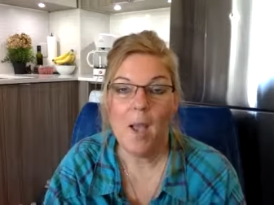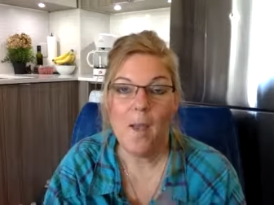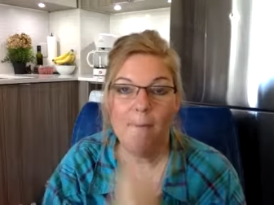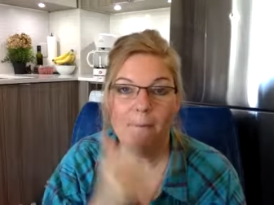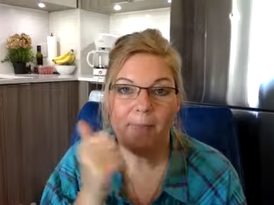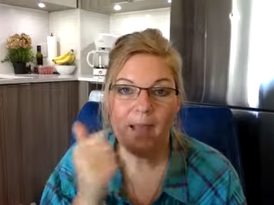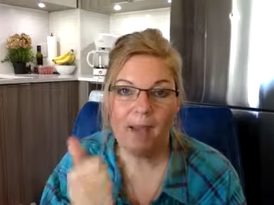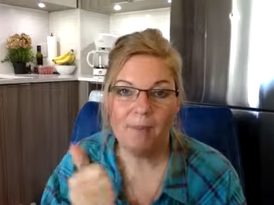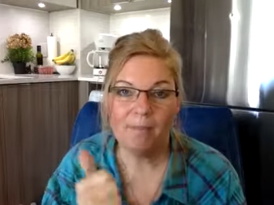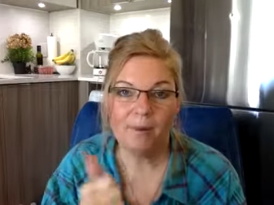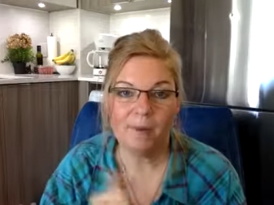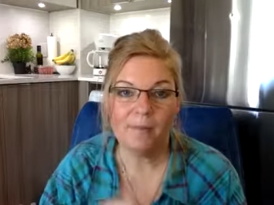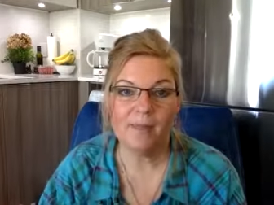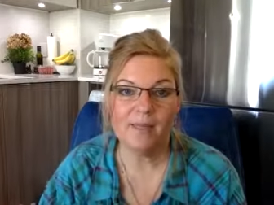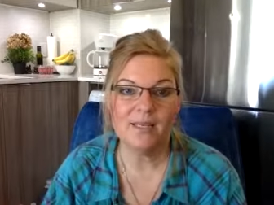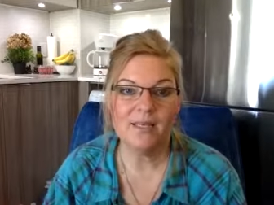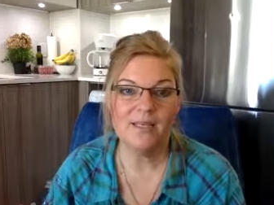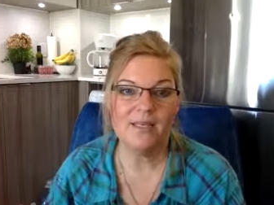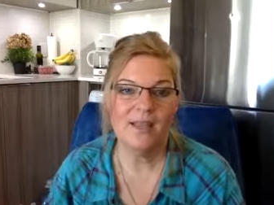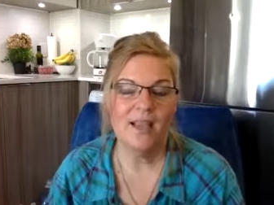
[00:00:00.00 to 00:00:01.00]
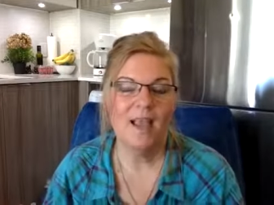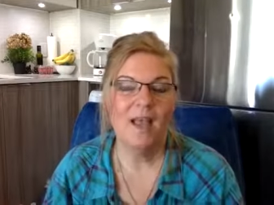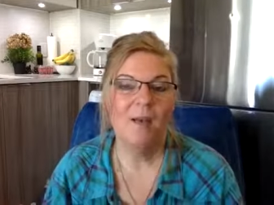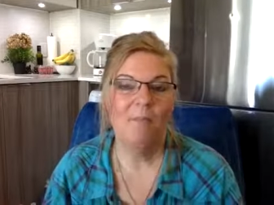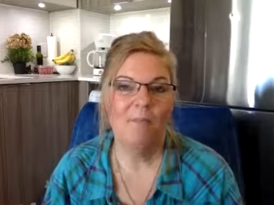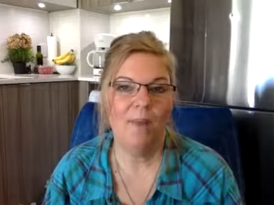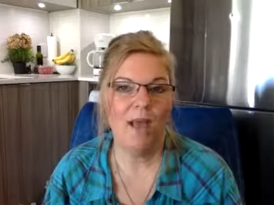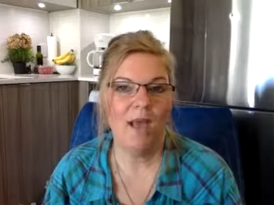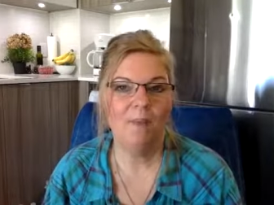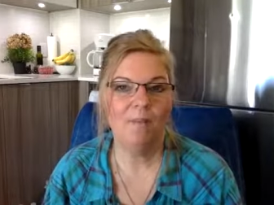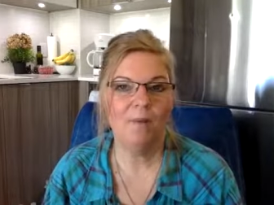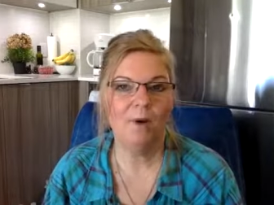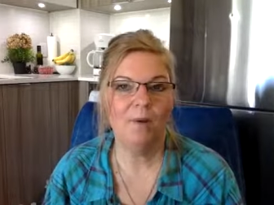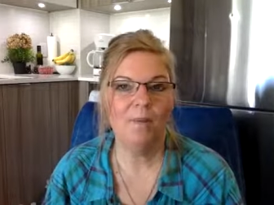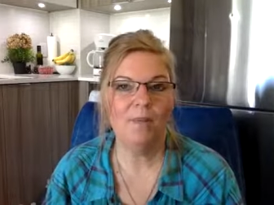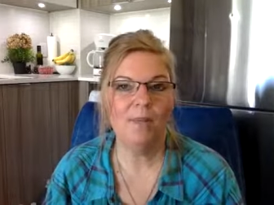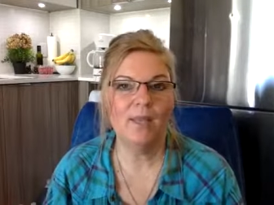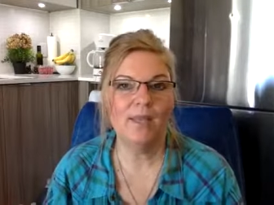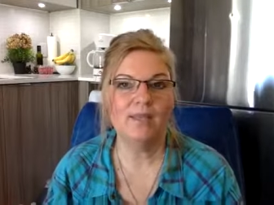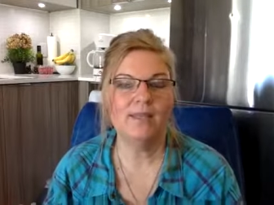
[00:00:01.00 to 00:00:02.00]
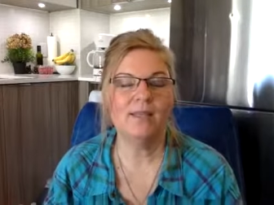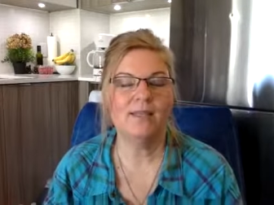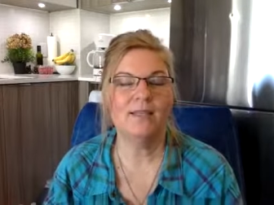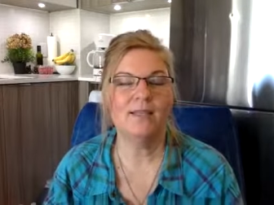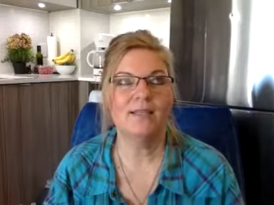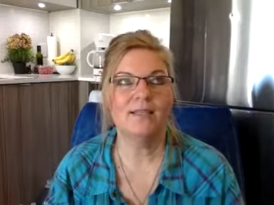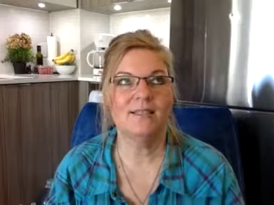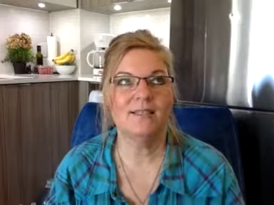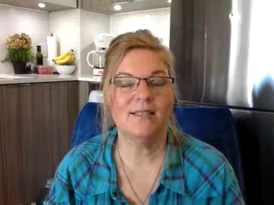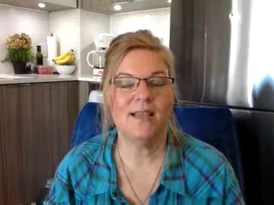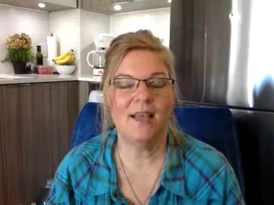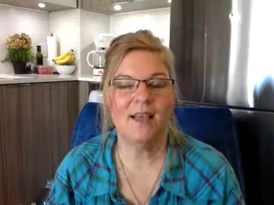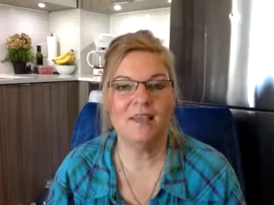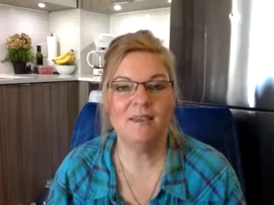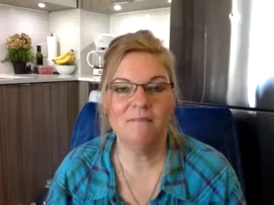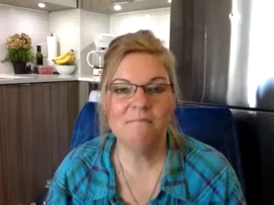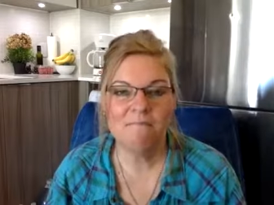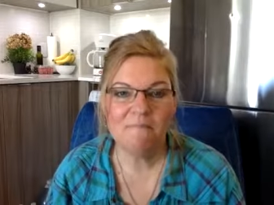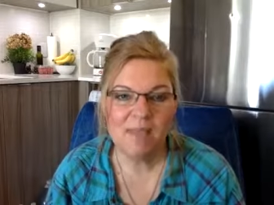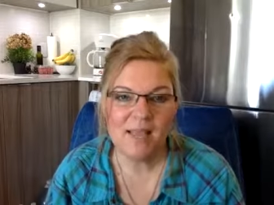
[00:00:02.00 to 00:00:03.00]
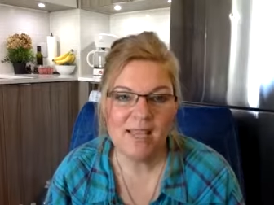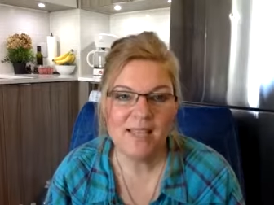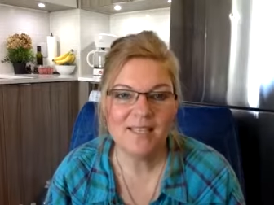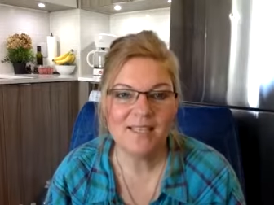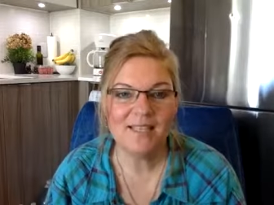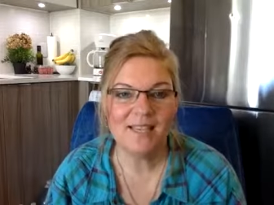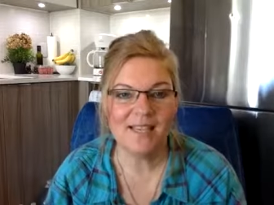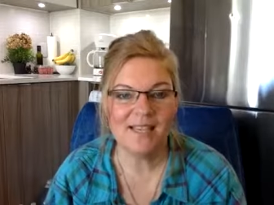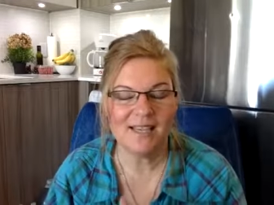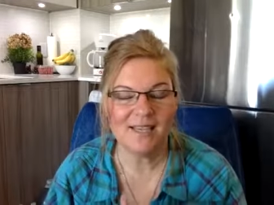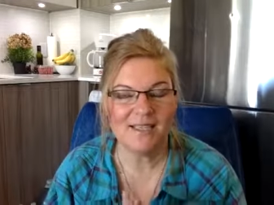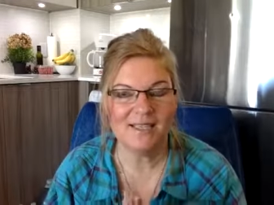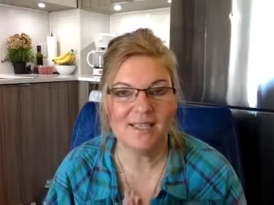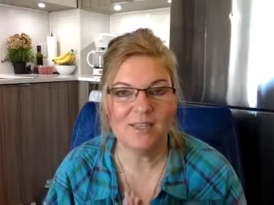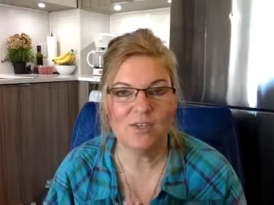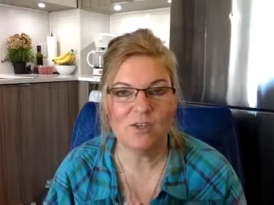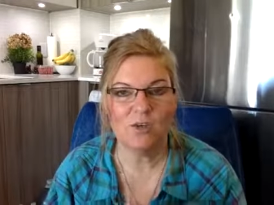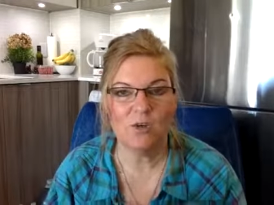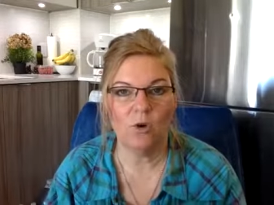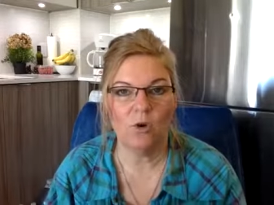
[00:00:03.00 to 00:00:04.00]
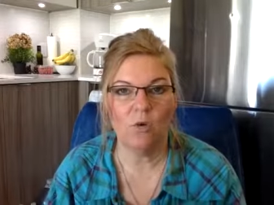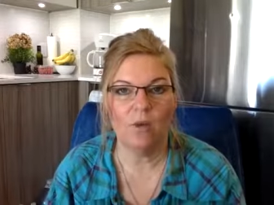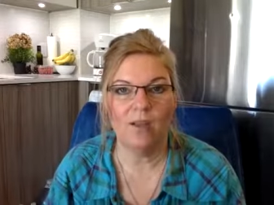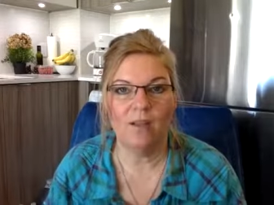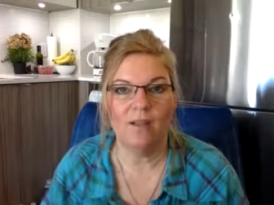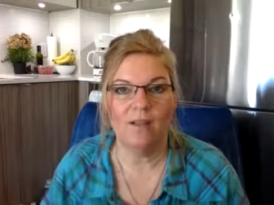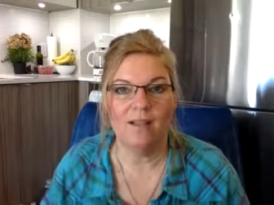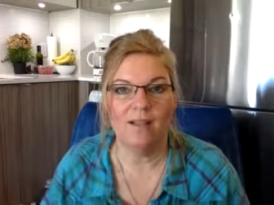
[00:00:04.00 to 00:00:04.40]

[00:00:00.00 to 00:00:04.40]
Peppermint peppermint is an amazing essential oil.